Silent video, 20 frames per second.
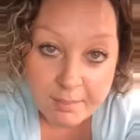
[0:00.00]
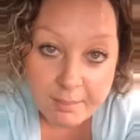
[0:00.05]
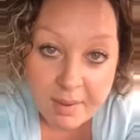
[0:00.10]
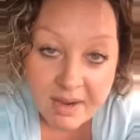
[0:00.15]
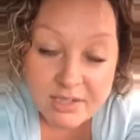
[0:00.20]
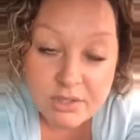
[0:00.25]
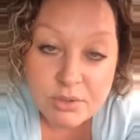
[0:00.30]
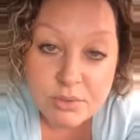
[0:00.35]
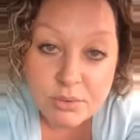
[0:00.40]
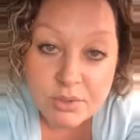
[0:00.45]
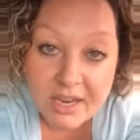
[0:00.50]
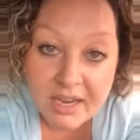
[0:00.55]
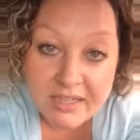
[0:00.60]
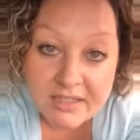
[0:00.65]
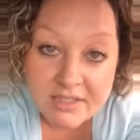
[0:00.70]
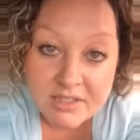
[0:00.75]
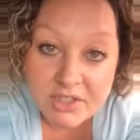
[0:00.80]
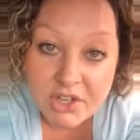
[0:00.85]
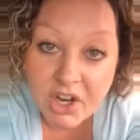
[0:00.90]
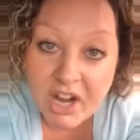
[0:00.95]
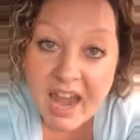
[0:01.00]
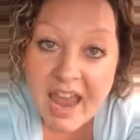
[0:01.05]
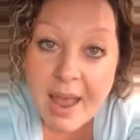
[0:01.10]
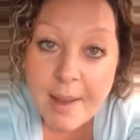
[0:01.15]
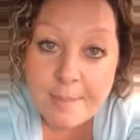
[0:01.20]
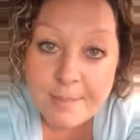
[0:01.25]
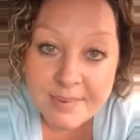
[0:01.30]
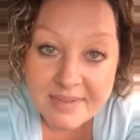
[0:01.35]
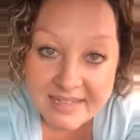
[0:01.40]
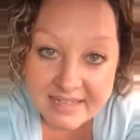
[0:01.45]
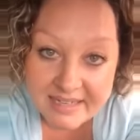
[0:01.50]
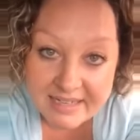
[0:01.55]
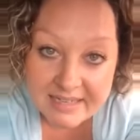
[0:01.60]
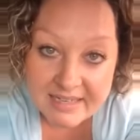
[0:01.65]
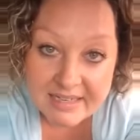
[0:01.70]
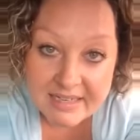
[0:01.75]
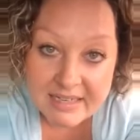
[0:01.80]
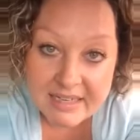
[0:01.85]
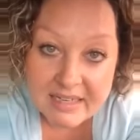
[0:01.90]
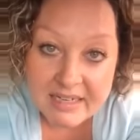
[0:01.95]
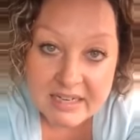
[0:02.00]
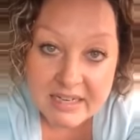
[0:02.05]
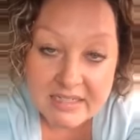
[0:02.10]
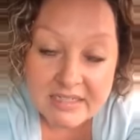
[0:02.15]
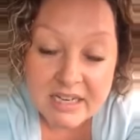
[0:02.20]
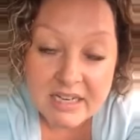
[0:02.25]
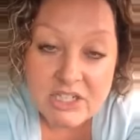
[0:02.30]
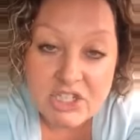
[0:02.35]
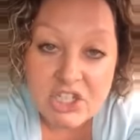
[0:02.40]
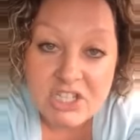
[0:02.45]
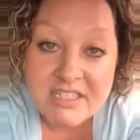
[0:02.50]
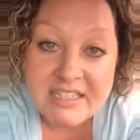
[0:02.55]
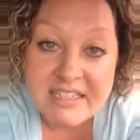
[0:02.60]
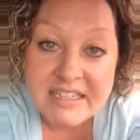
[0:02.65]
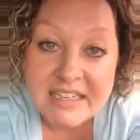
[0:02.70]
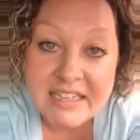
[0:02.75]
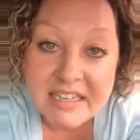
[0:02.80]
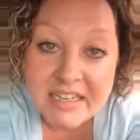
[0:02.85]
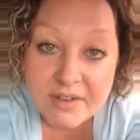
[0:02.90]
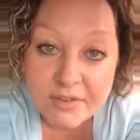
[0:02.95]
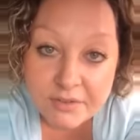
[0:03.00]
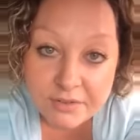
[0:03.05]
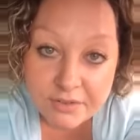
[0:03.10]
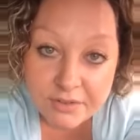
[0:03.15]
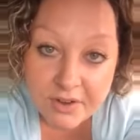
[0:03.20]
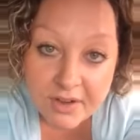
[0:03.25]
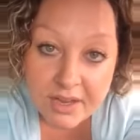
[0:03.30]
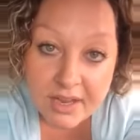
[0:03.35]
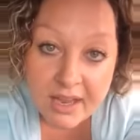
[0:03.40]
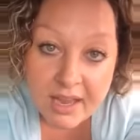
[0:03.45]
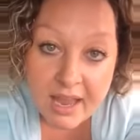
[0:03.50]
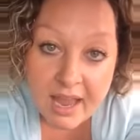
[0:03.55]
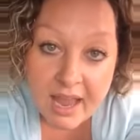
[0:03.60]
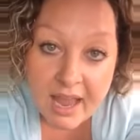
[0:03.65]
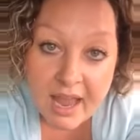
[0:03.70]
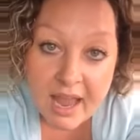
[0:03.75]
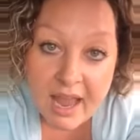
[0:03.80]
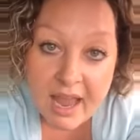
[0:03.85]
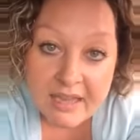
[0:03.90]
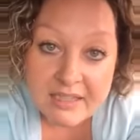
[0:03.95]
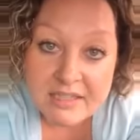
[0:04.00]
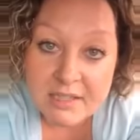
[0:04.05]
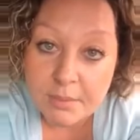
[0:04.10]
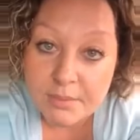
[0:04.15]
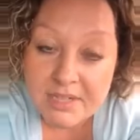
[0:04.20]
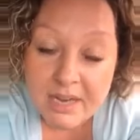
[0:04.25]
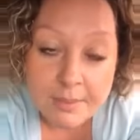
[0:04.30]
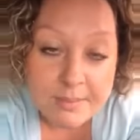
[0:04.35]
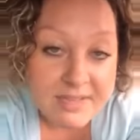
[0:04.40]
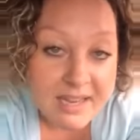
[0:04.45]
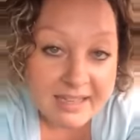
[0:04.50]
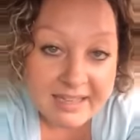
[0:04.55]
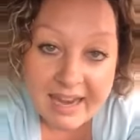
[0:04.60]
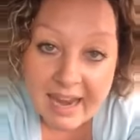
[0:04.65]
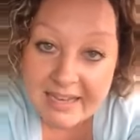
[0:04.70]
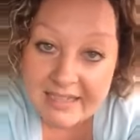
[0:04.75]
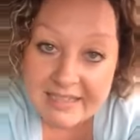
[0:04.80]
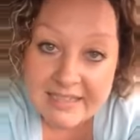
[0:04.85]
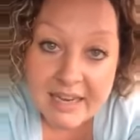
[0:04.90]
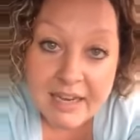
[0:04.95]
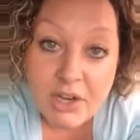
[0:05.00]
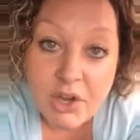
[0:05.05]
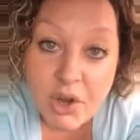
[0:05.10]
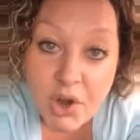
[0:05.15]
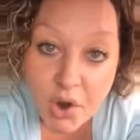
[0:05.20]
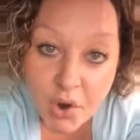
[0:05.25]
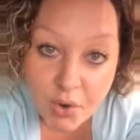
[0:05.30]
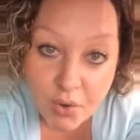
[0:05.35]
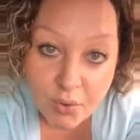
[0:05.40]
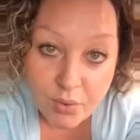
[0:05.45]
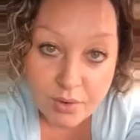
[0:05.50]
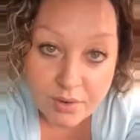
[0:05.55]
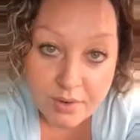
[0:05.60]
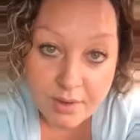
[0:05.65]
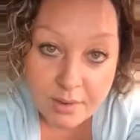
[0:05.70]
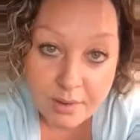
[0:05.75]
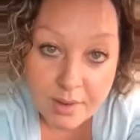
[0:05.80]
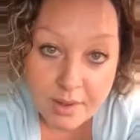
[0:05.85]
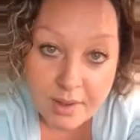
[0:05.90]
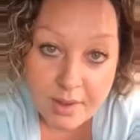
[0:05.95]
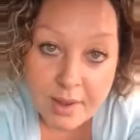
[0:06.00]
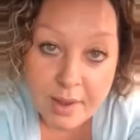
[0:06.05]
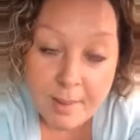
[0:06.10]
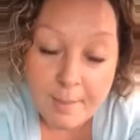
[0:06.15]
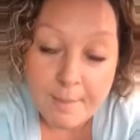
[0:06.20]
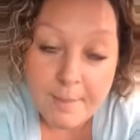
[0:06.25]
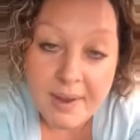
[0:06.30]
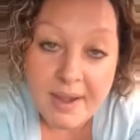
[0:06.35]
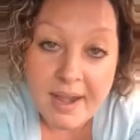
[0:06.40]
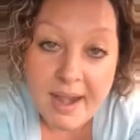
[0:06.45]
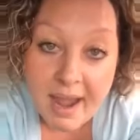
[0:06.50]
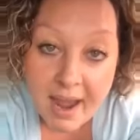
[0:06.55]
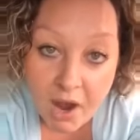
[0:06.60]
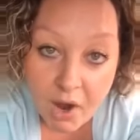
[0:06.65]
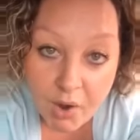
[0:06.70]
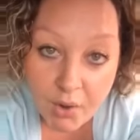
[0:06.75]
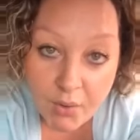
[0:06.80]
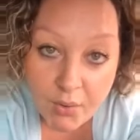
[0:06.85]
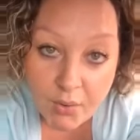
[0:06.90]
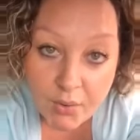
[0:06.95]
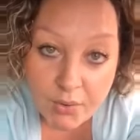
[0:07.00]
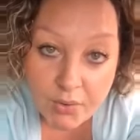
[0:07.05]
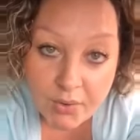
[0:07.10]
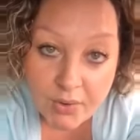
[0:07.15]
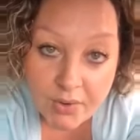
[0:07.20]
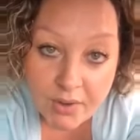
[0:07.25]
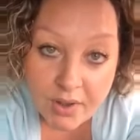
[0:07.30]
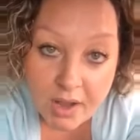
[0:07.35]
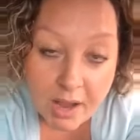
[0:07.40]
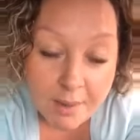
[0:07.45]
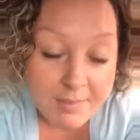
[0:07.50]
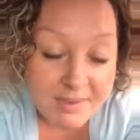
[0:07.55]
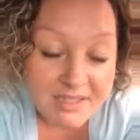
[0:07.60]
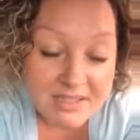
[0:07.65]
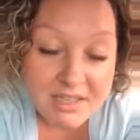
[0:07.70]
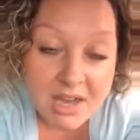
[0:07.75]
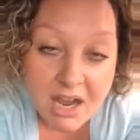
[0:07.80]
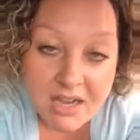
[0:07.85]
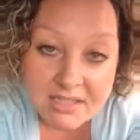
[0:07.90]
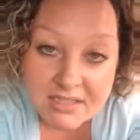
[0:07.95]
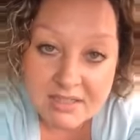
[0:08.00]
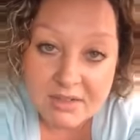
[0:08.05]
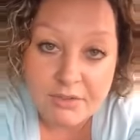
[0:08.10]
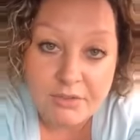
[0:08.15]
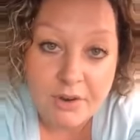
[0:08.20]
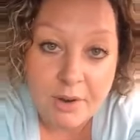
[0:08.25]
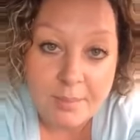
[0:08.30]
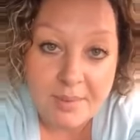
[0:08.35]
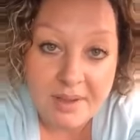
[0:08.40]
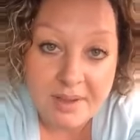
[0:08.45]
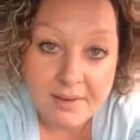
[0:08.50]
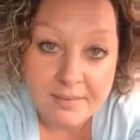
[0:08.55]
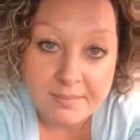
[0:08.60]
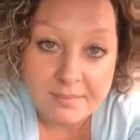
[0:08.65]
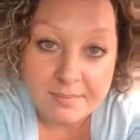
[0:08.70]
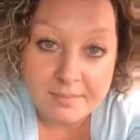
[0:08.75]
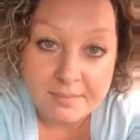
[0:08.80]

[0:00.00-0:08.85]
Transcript: My suitcases are empty because I just give. And sometimes I can't say no. But now I'm exhausted from it.